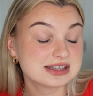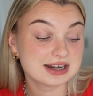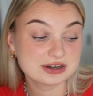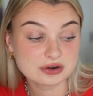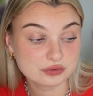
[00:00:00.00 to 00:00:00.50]
that
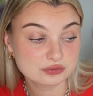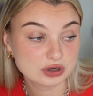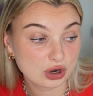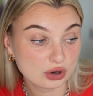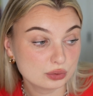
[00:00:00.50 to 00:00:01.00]
I don't
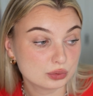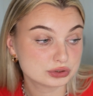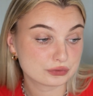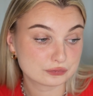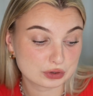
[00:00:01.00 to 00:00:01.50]
know or
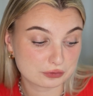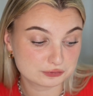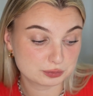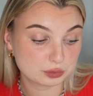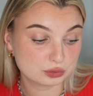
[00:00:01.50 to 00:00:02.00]
don't feel
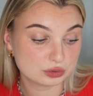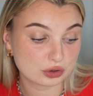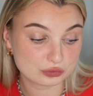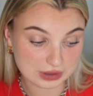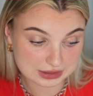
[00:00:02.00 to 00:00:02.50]
comfortable
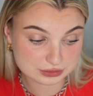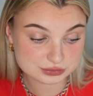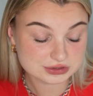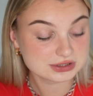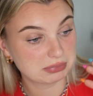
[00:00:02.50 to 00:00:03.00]

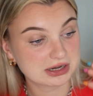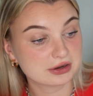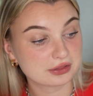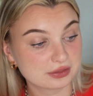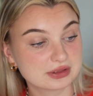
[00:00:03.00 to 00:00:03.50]
around. But
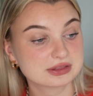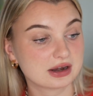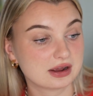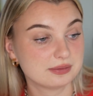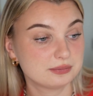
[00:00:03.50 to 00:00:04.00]
another thing
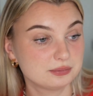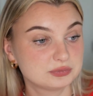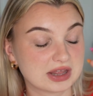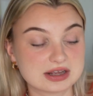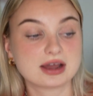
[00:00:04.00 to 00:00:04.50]

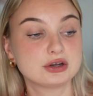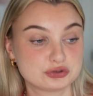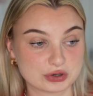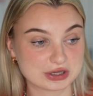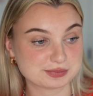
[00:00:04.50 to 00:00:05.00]
that kind of
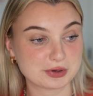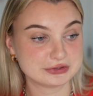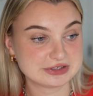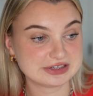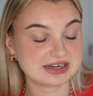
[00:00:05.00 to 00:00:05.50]
triggers my
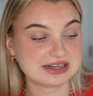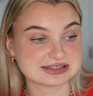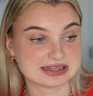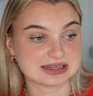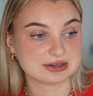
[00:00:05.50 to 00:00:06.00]
OCD
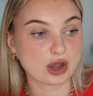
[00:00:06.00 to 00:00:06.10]
is like